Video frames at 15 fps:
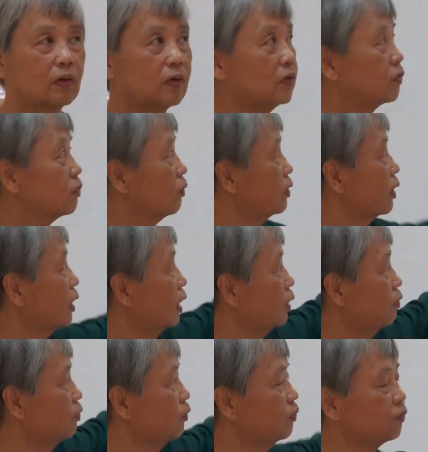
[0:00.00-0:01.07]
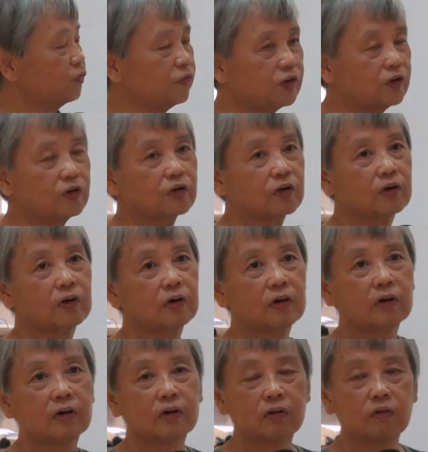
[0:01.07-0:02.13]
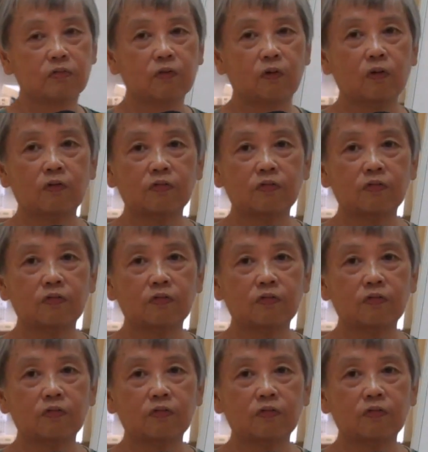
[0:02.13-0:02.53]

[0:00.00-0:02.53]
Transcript: So then it fulfills the 4